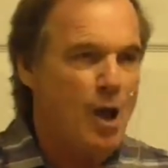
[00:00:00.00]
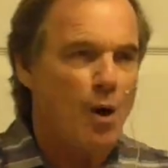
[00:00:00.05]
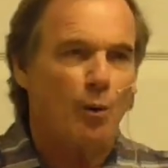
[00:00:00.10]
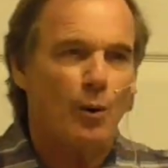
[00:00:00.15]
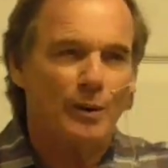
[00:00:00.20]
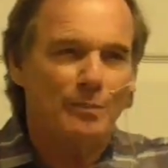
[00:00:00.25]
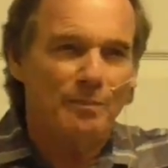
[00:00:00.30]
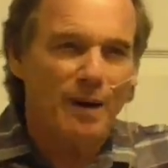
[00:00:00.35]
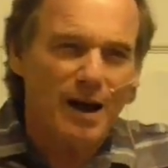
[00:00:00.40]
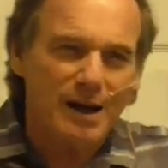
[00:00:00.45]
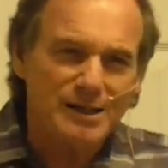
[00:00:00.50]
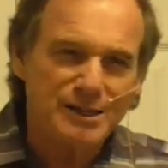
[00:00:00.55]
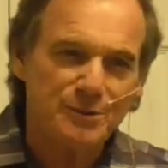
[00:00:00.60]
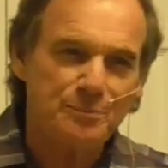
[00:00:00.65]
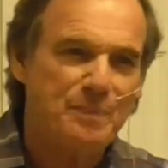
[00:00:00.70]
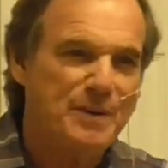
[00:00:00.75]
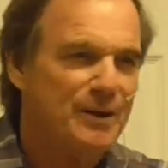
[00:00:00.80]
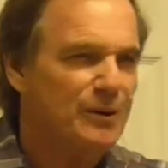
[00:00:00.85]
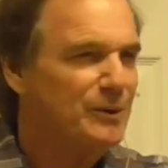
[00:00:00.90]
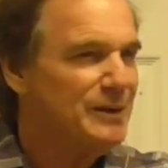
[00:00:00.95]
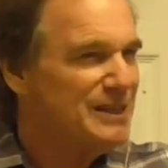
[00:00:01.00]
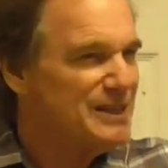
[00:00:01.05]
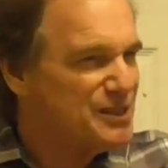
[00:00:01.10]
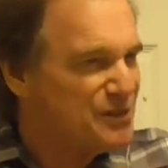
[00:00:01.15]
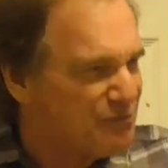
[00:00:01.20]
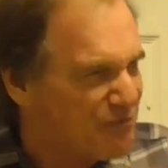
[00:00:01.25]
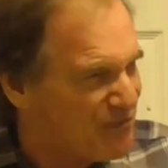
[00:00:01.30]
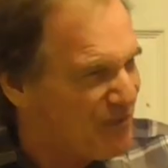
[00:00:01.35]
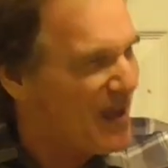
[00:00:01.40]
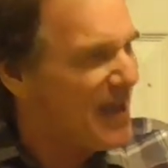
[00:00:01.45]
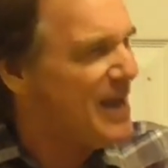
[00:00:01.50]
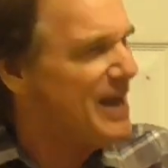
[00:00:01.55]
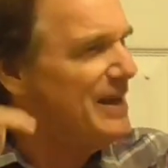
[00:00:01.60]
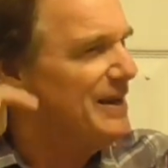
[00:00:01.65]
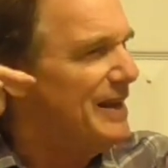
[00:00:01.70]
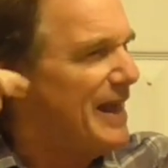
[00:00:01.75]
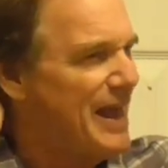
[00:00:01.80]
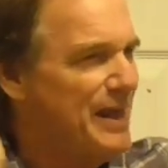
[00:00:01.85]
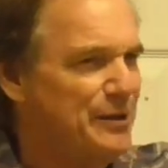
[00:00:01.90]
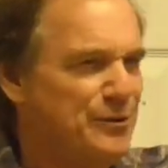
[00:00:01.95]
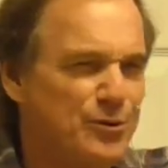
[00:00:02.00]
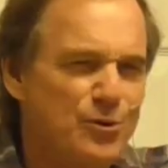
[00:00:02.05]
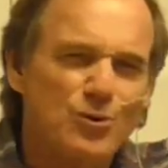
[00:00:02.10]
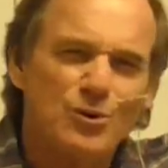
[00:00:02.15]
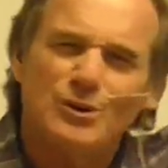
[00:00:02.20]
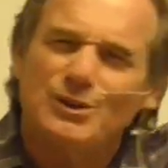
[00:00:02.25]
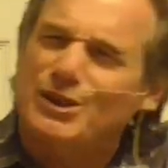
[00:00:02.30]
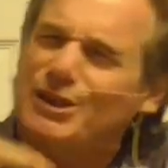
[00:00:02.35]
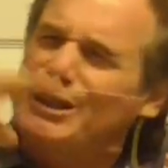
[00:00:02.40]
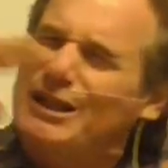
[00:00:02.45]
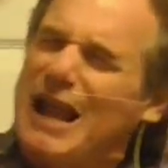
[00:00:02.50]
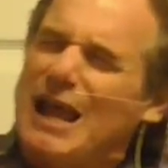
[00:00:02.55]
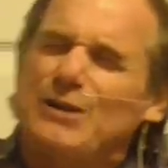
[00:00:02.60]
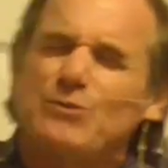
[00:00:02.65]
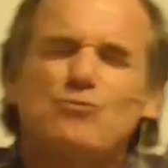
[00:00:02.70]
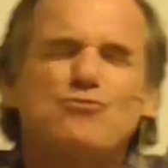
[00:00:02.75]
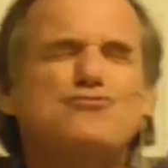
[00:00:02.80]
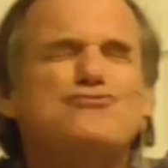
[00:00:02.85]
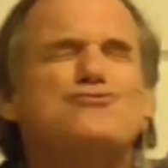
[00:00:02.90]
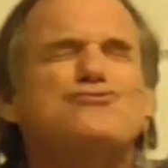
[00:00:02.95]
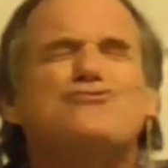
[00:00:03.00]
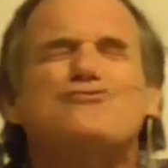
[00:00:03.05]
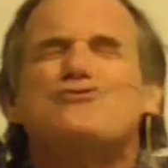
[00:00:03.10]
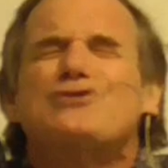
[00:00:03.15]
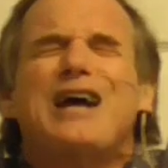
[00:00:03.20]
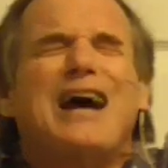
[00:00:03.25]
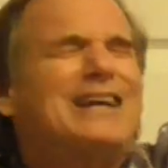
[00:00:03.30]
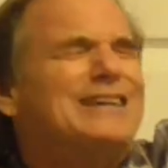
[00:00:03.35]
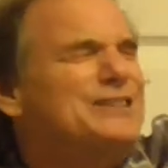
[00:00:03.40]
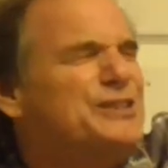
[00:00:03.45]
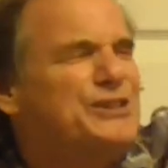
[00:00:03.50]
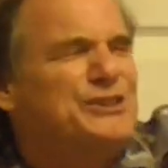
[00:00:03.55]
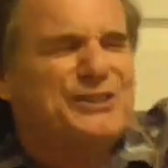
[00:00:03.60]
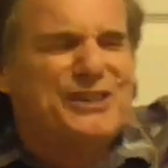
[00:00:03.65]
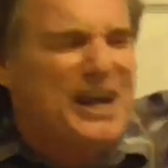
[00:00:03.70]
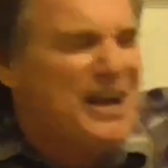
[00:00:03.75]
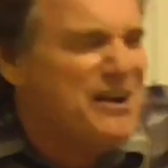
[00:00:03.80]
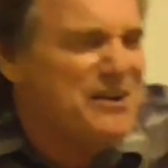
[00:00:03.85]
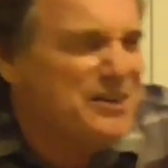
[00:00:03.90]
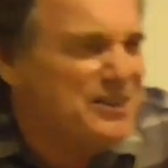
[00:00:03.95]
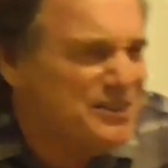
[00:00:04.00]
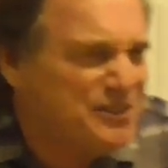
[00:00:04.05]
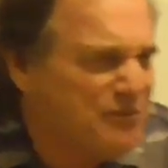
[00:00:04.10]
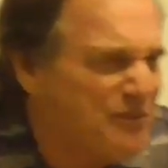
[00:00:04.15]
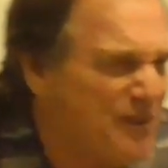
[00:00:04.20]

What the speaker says: when my spirit is fed and nourished and like, ooh, gotta share this